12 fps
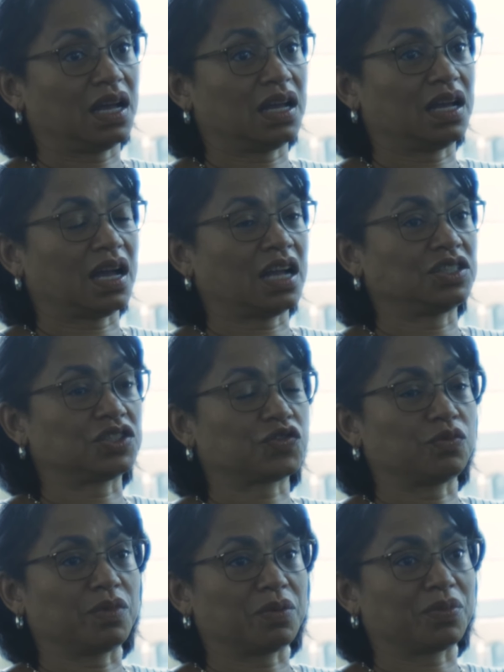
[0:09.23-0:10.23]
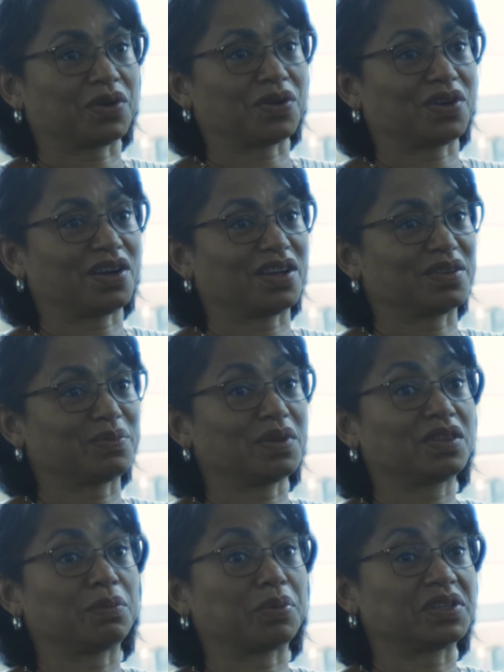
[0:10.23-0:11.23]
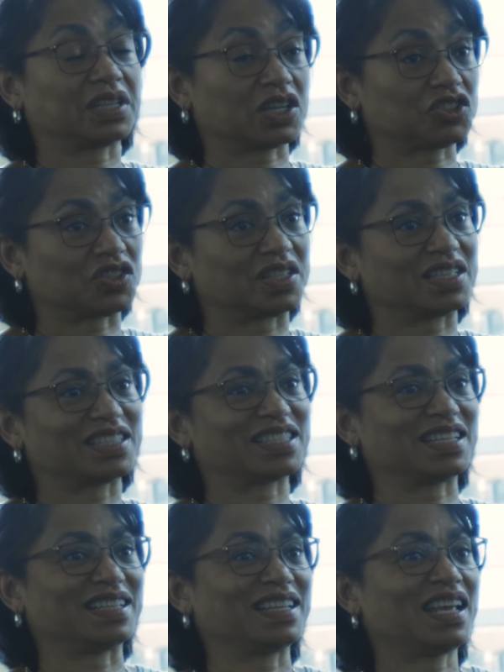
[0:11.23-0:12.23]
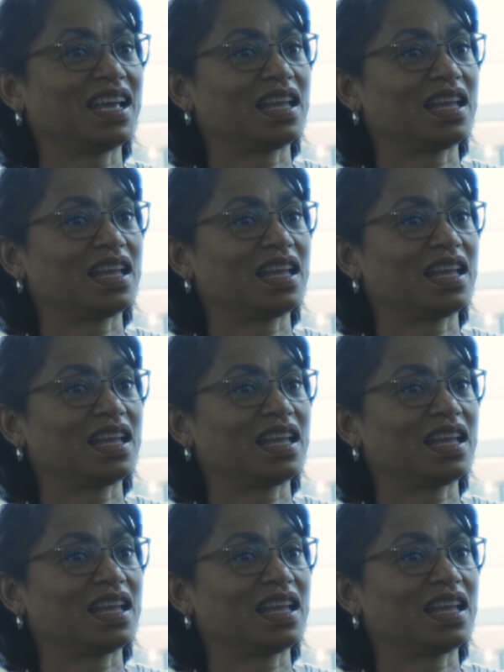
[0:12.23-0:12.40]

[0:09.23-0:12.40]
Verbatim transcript: Uh, I just remember uh, the productions and